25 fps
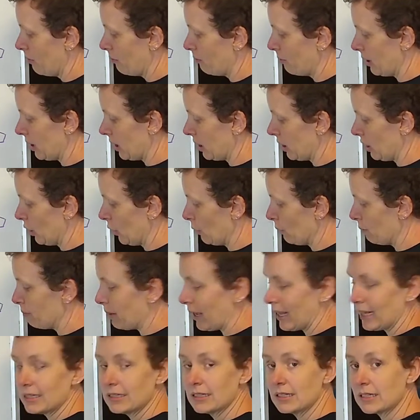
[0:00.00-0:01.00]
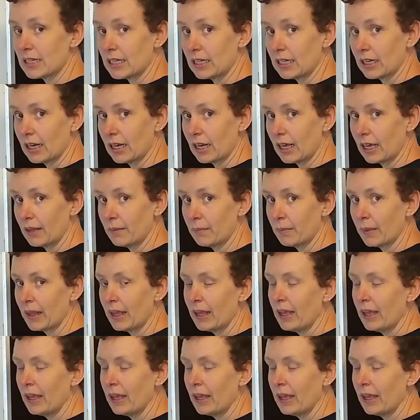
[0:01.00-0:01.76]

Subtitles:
but no benzene in it.